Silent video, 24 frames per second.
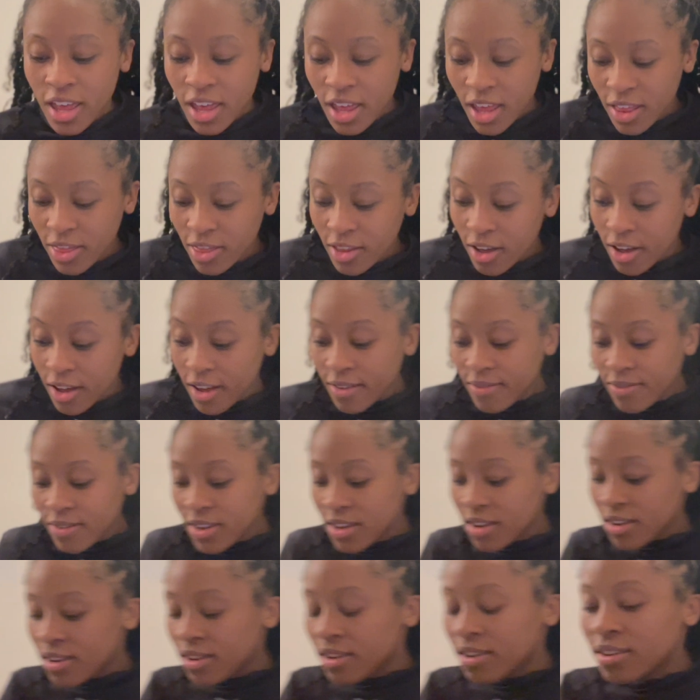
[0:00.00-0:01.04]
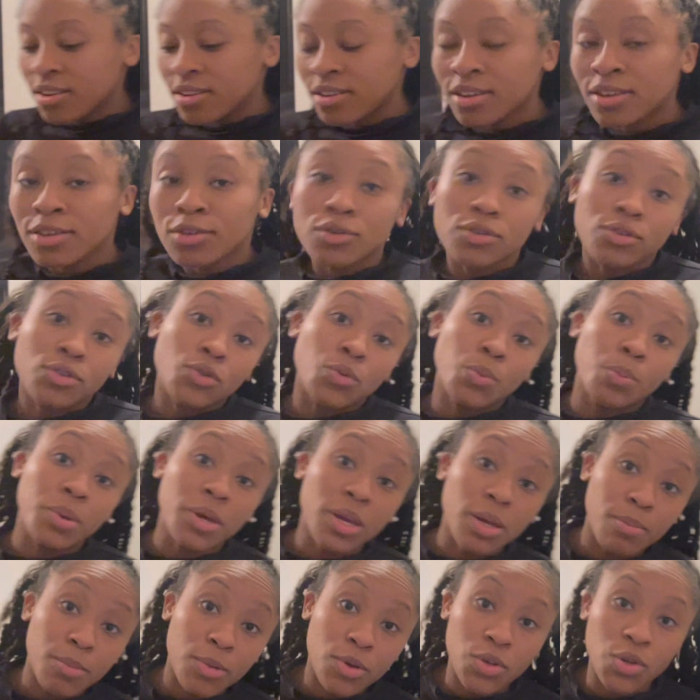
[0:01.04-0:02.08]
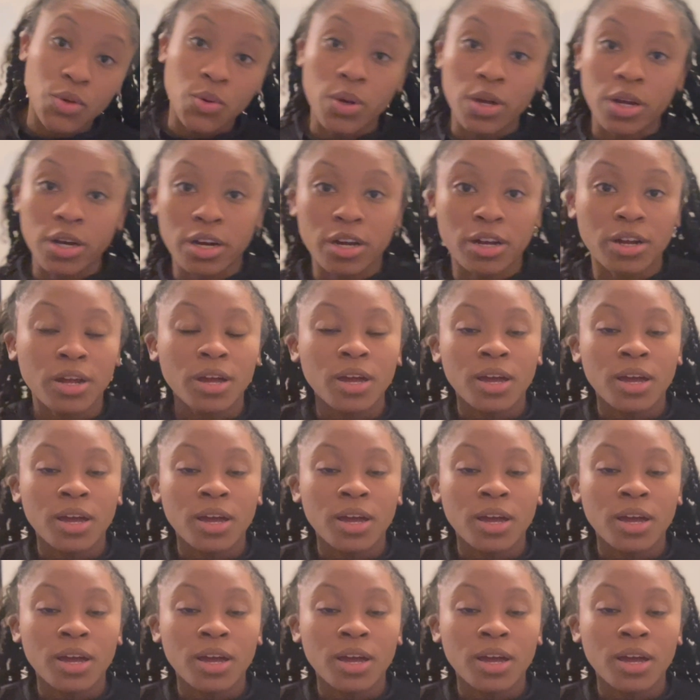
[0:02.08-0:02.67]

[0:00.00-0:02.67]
In the oven, you can do big meals quicker.